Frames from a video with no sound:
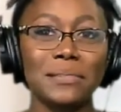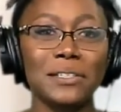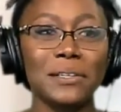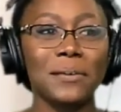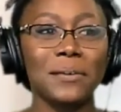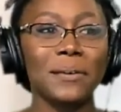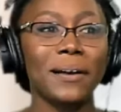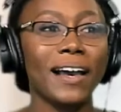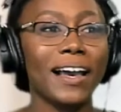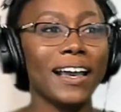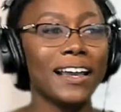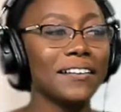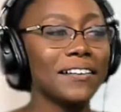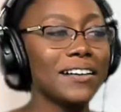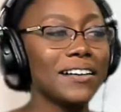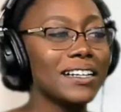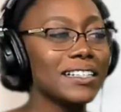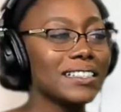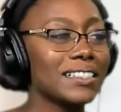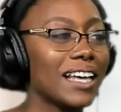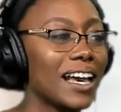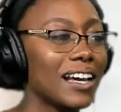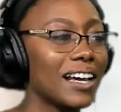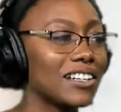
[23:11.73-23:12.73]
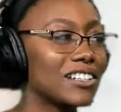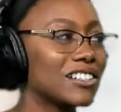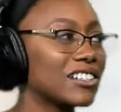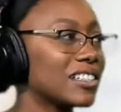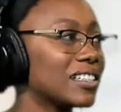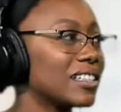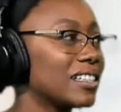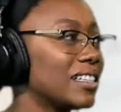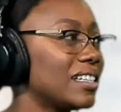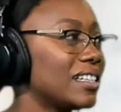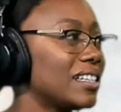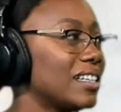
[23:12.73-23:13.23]
So Iris
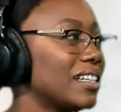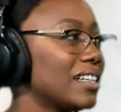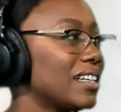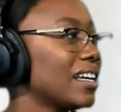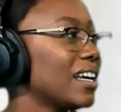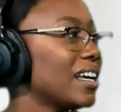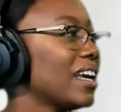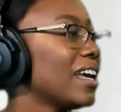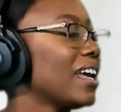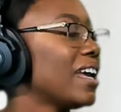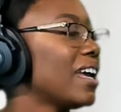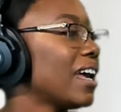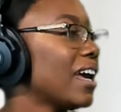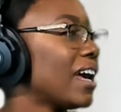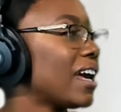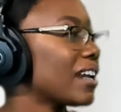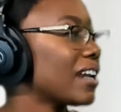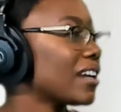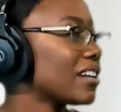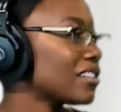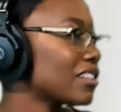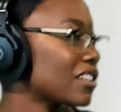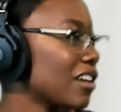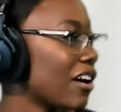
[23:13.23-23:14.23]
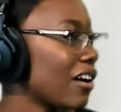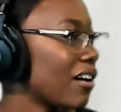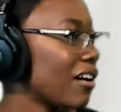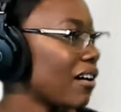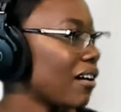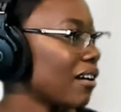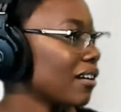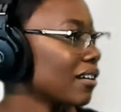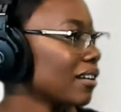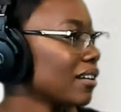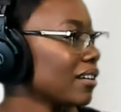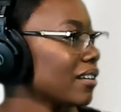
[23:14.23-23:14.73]
actually had a
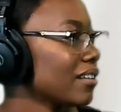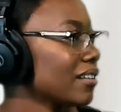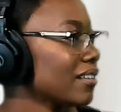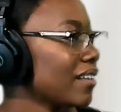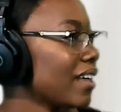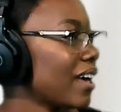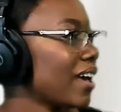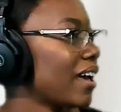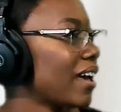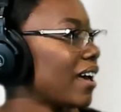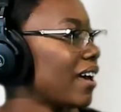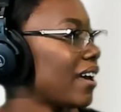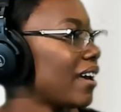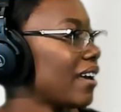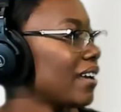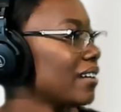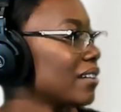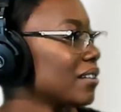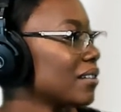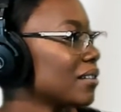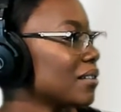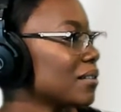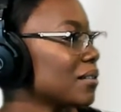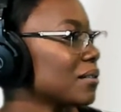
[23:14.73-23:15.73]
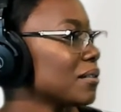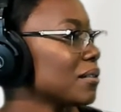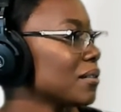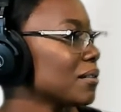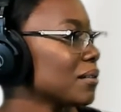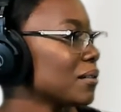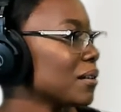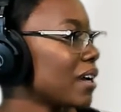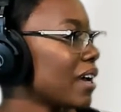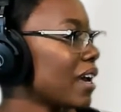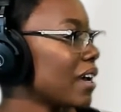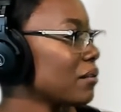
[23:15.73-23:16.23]
dog that
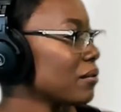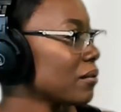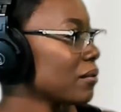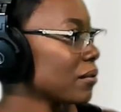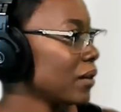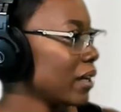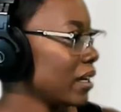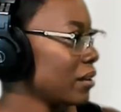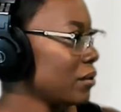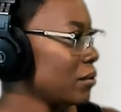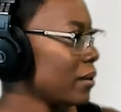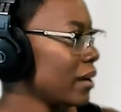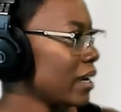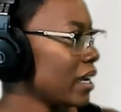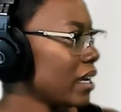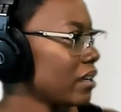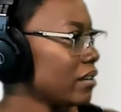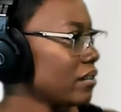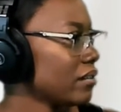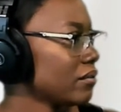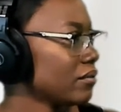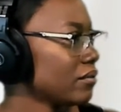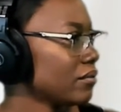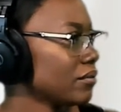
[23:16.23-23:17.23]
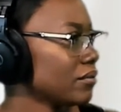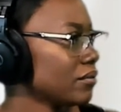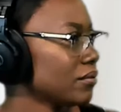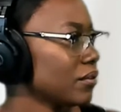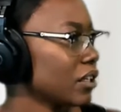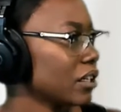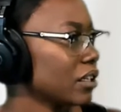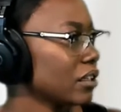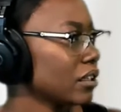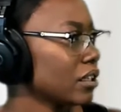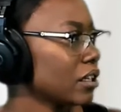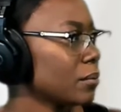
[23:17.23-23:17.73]
had ran away for
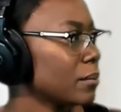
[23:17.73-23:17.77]
a little bit.